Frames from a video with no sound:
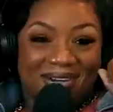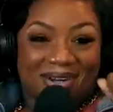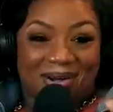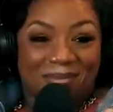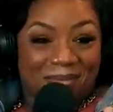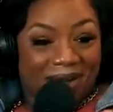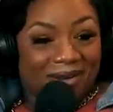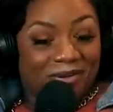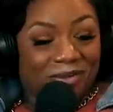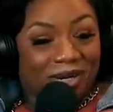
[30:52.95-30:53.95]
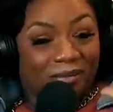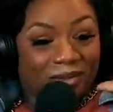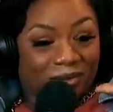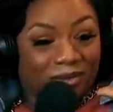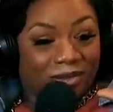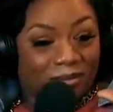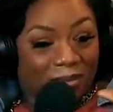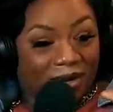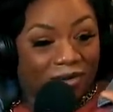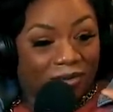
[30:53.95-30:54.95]
a uh, mic. You take one of those little
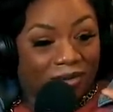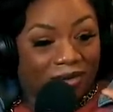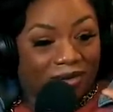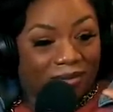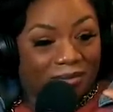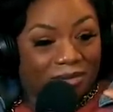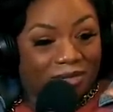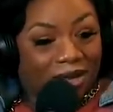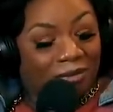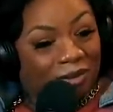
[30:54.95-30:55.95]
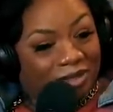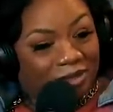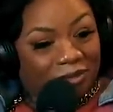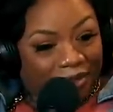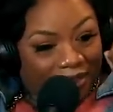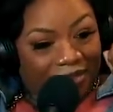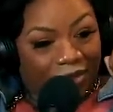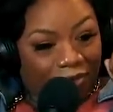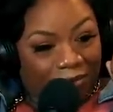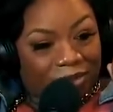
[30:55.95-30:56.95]
micro. Uh, what is those things that
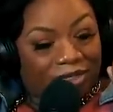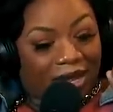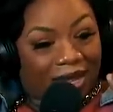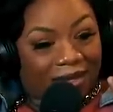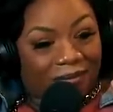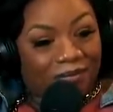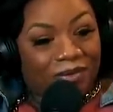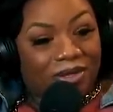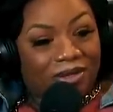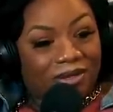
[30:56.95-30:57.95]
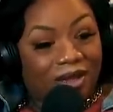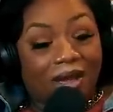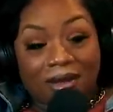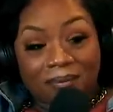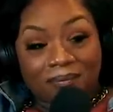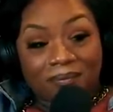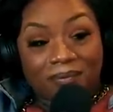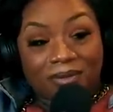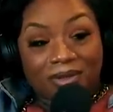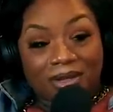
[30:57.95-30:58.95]
hold up to your eye? Huh? Yeah
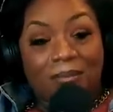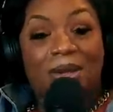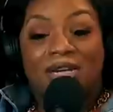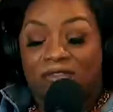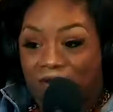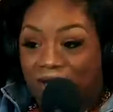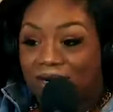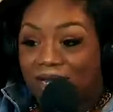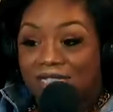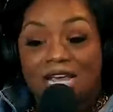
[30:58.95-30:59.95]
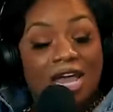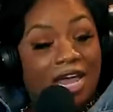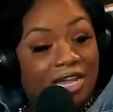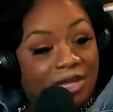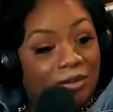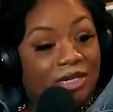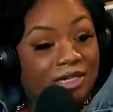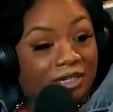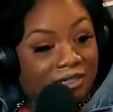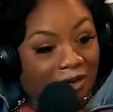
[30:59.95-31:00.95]
magnifying glass, yeah. and he would
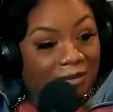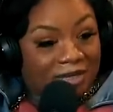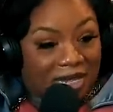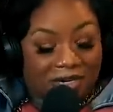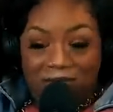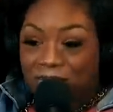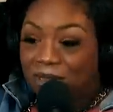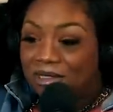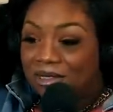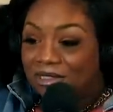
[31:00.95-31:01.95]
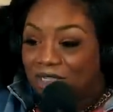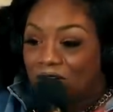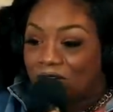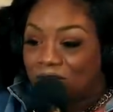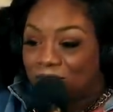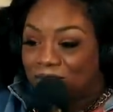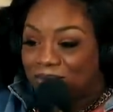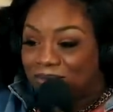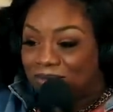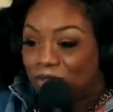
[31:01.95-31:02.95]
get the numbers out of the peanuts, the cartoon.
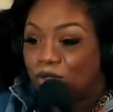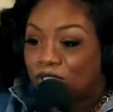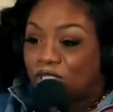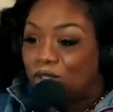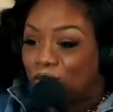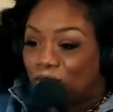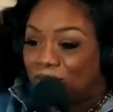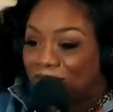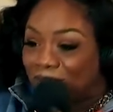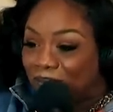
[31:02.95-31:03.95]
You what can you, still do it.